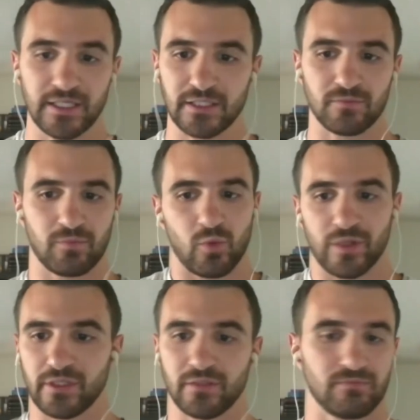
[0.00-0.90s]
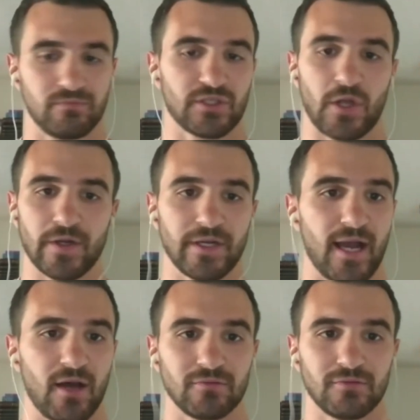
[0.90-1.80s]
And we started
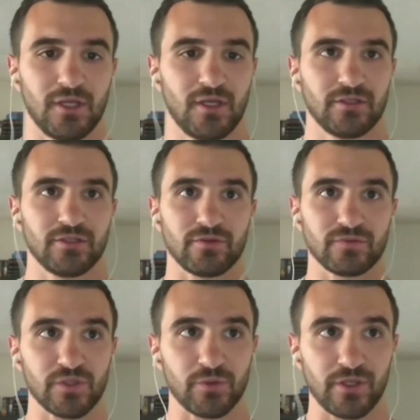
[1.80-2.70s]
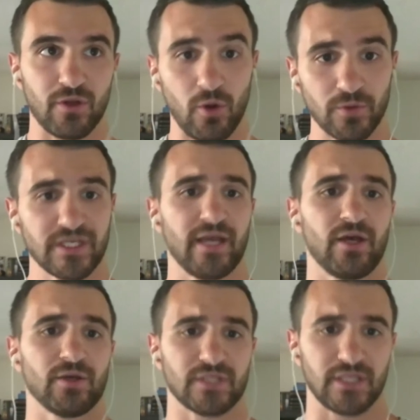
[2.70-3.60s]
out, doing
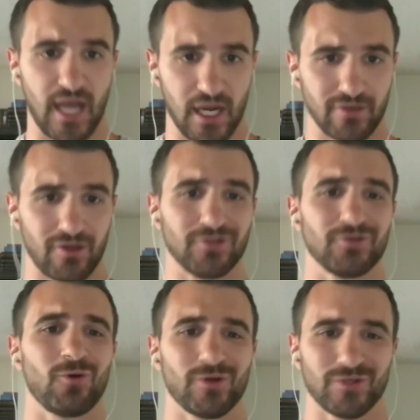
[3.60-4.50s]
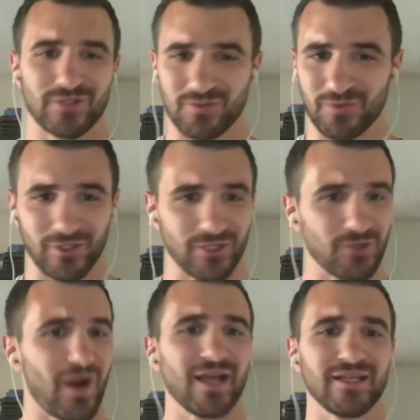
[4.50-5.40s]
wholesales and knocking on doors and really
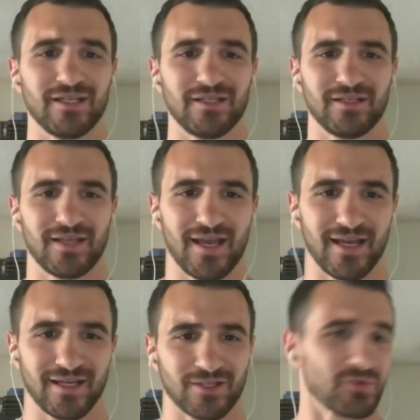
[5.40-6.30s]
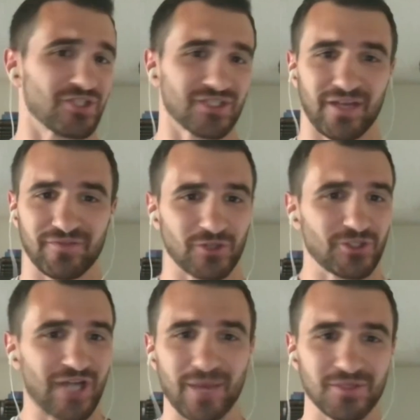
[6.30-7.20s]
grinding because we just left our
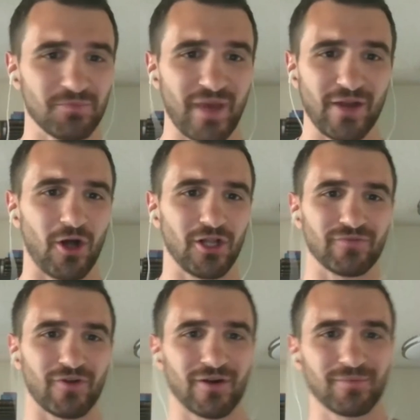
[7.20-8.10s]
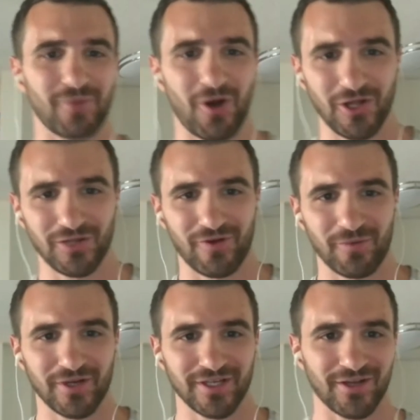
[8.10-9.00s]
jobs and bet all of our
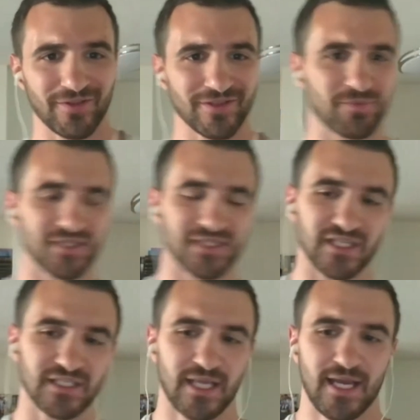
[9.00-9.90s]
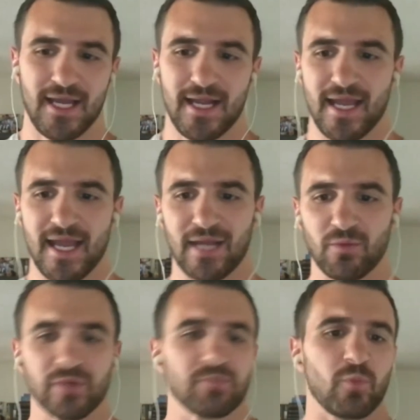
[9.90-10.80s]
money on this business. And
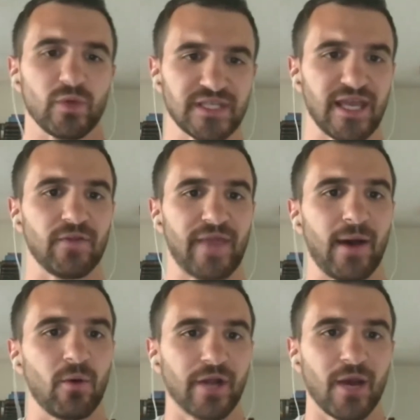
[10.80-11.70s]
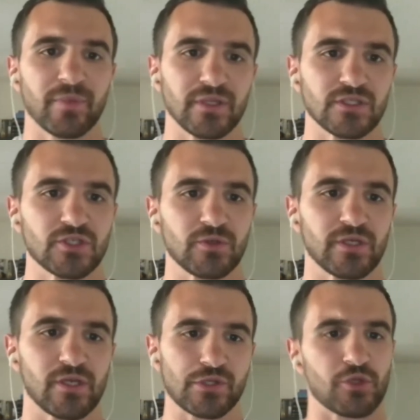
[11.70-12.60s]
we scaled that one up in 2
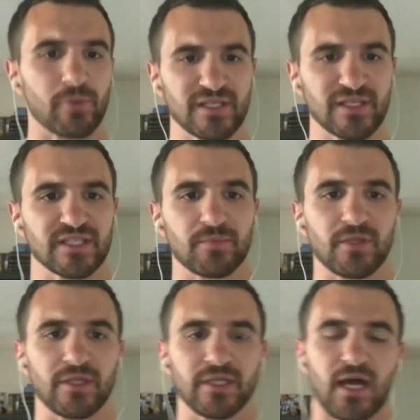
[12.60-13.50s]
years to about $6 million.